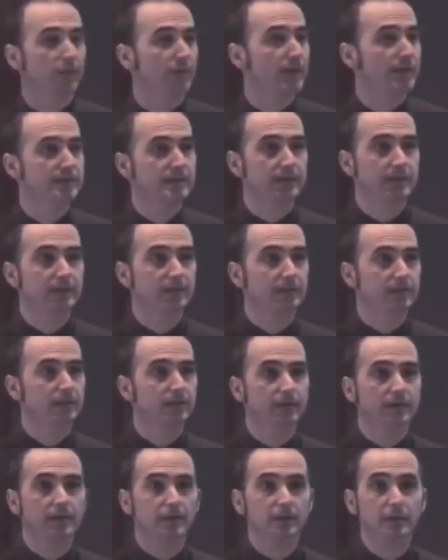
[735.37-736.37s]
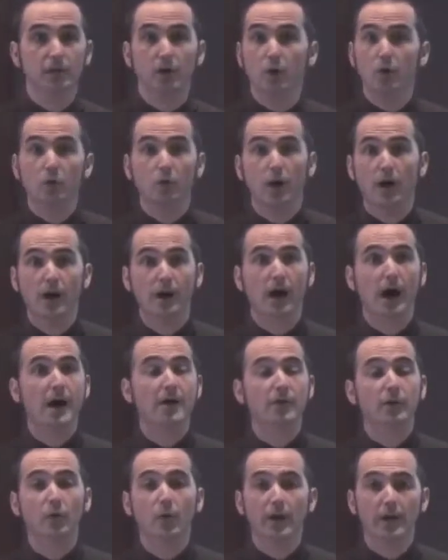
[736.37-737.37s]
that can uh, go
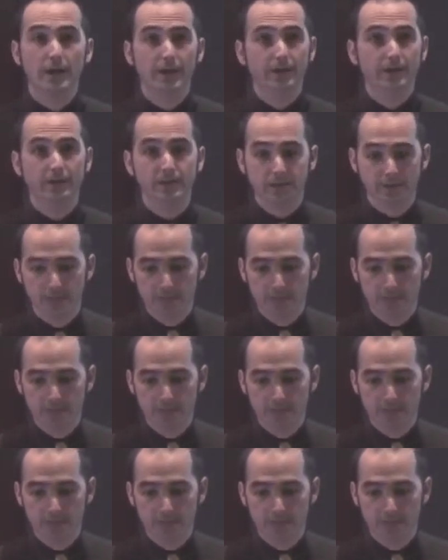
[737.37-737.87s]
either way.